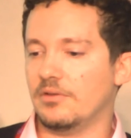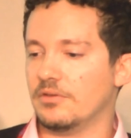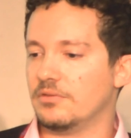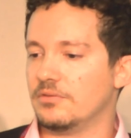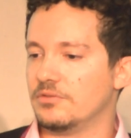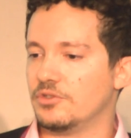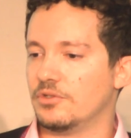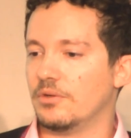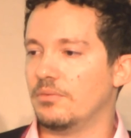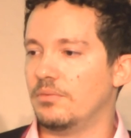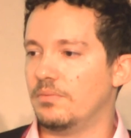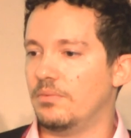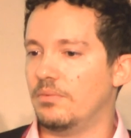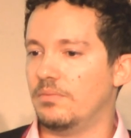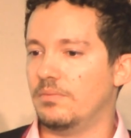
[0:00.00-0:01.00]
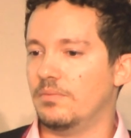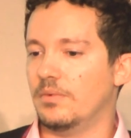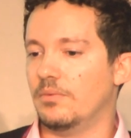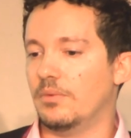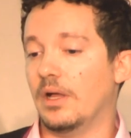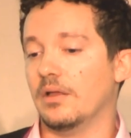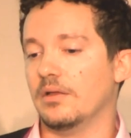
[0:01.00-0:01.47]
Not sure,
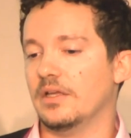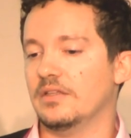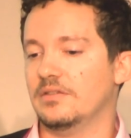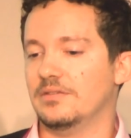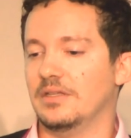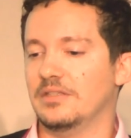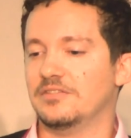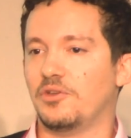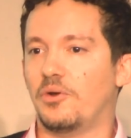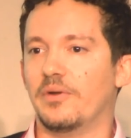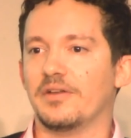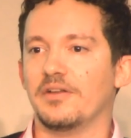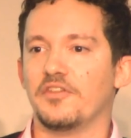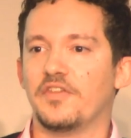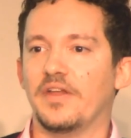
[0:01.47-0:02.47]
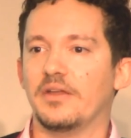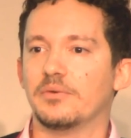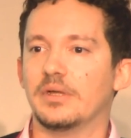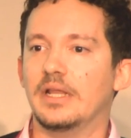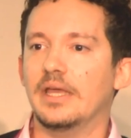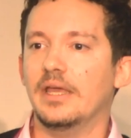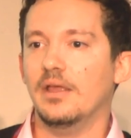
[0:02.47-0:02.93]
well, a historical thing
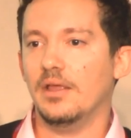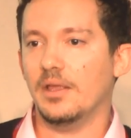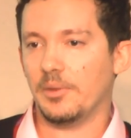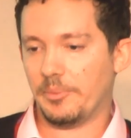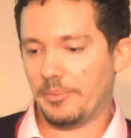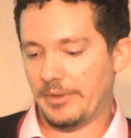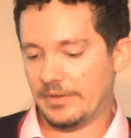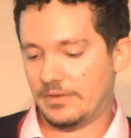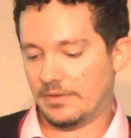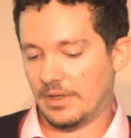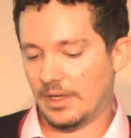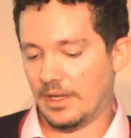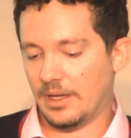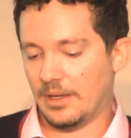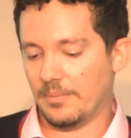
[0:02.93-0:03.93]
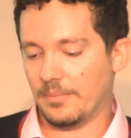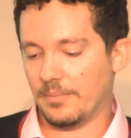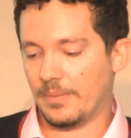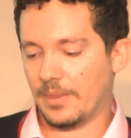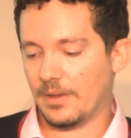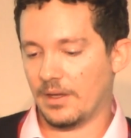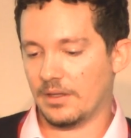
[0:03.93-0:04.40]
really, but there
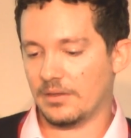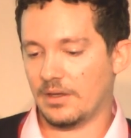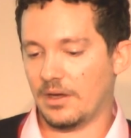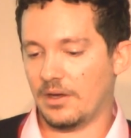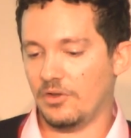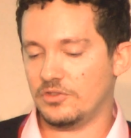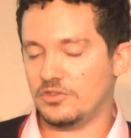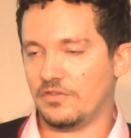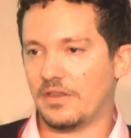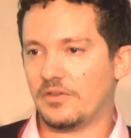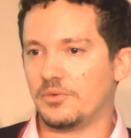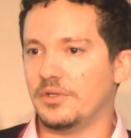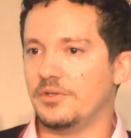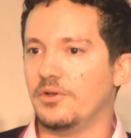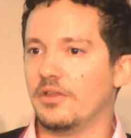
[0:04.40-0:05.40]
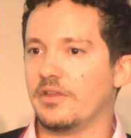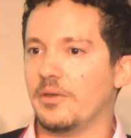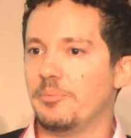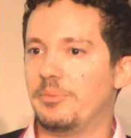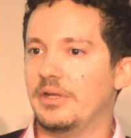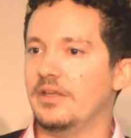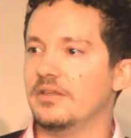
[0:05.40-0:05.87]
are lots of other renewal
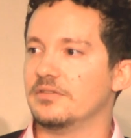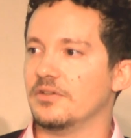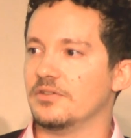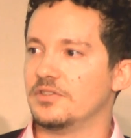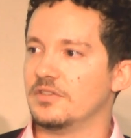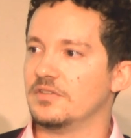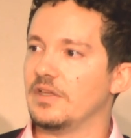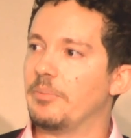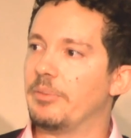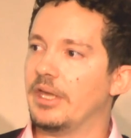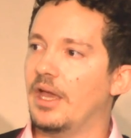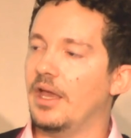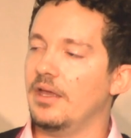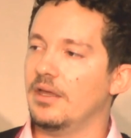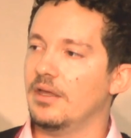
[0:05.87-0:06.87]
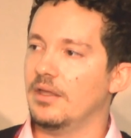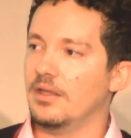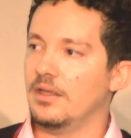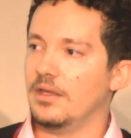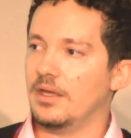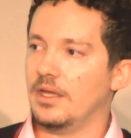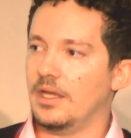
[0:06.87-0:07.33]
companies, not just CPA.
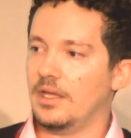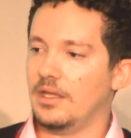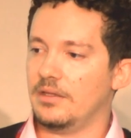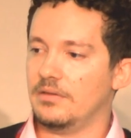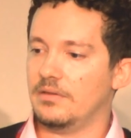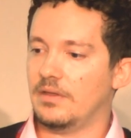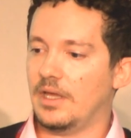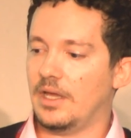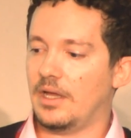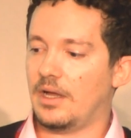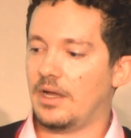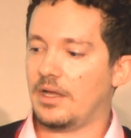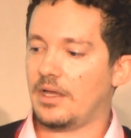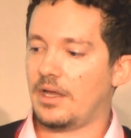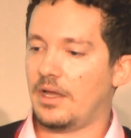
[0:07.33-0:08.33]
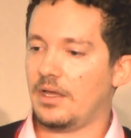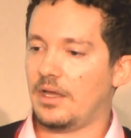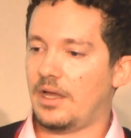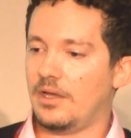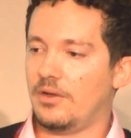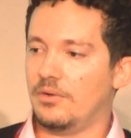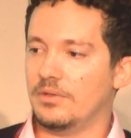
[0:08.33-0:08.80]
And
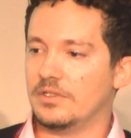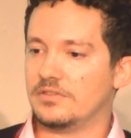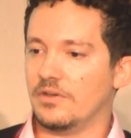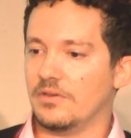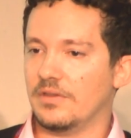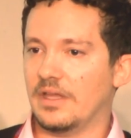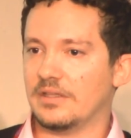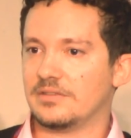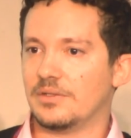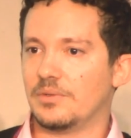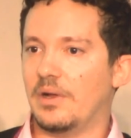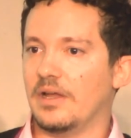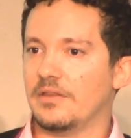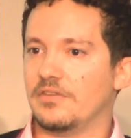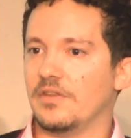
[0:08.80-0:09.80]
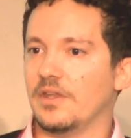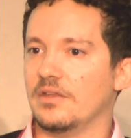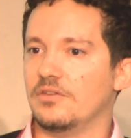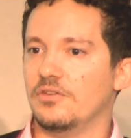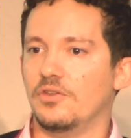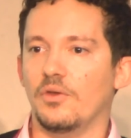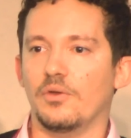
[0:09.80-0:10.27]
I always thought that's the right
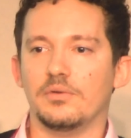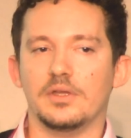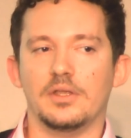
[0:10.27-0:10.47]
thing to do.